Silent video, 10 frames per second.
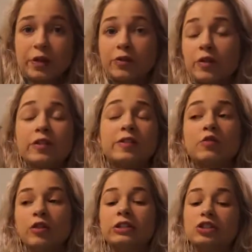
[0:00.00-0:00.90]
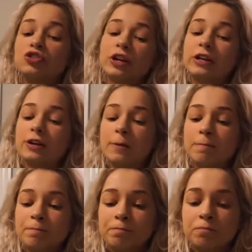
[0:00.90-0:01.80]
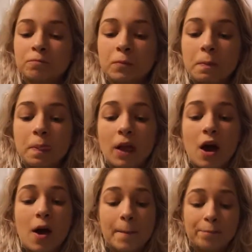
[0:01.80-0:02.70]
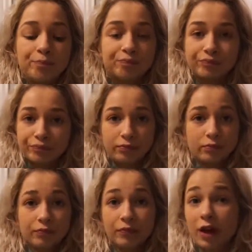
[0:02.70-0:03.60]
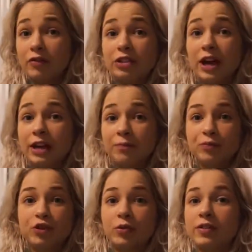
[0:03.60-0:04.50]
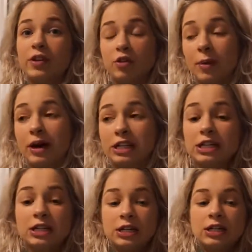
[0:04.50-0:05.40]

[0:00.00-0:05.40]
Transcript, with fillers: So this is great to drink. Um, every day to reset your body.